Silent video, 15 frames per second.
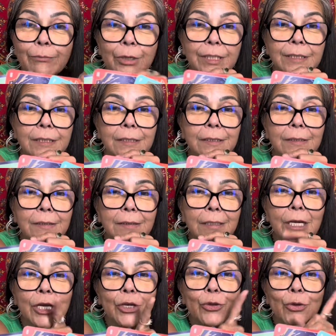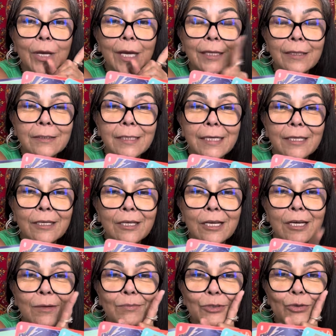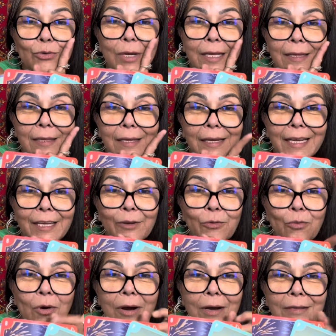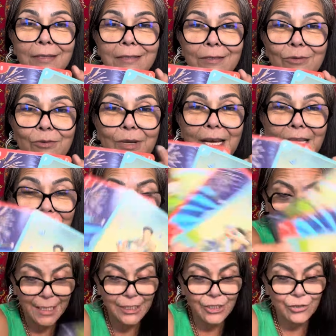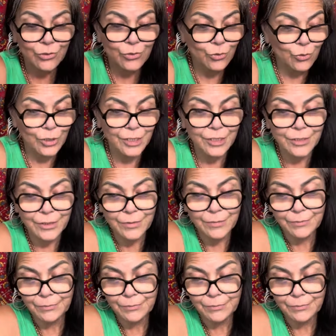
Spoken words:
print. You got the Ten of Cups, you got the Eight of Wands, and you got the Page of Swords.